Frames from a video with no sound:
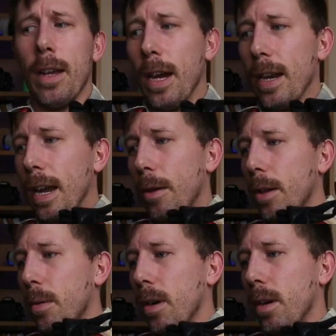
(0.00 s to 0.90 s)
and now
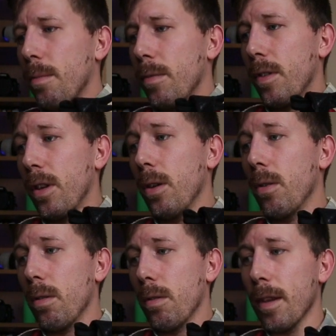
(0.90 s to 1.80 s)
you are
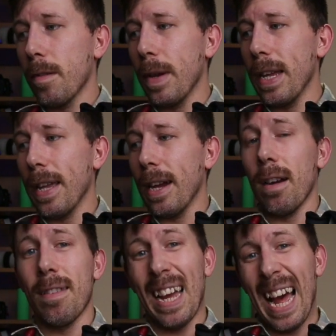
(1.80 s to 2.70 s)
secure. It does mean they
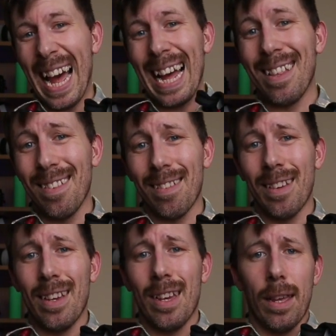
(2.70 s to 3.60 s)
are to hand,
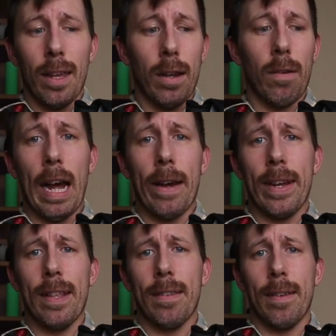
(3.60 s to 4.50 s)
you're not
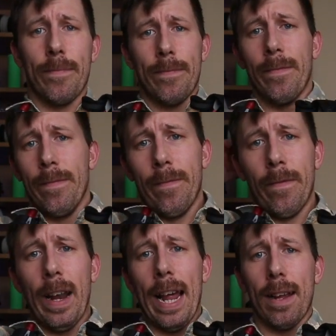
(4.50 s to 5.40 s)
having to
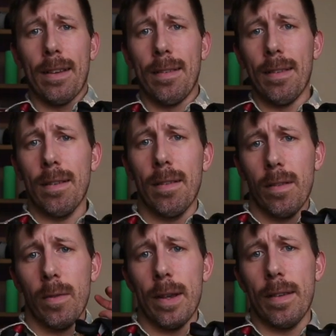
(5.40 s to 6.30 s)
flex
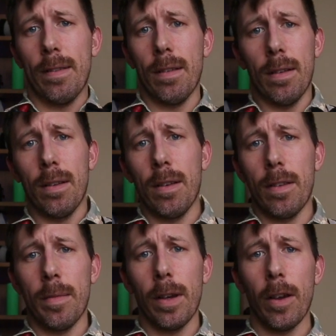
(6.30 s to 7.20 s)
and twist and do
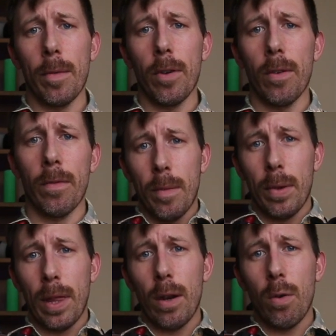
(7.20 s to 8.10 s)
some yoga move,
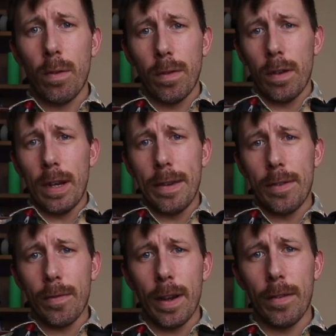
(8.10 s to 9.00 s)
but then it also
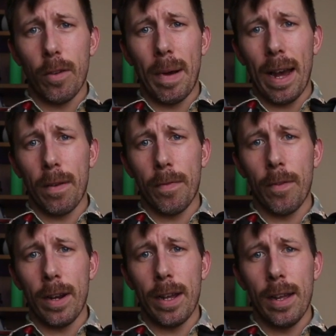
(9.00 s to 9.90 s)
leaves the rest of your pack
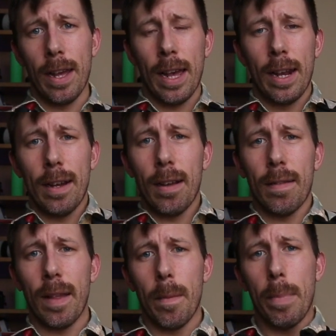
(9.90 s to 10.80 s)
free, and it
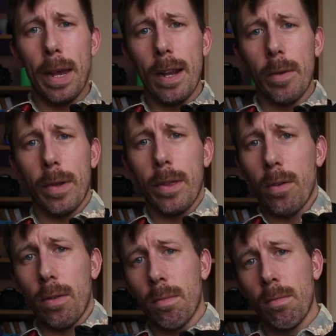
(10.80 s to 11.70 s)
doesn't impede with
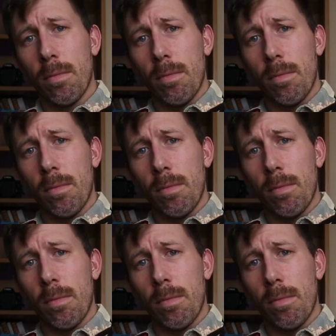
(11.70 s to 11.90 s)
your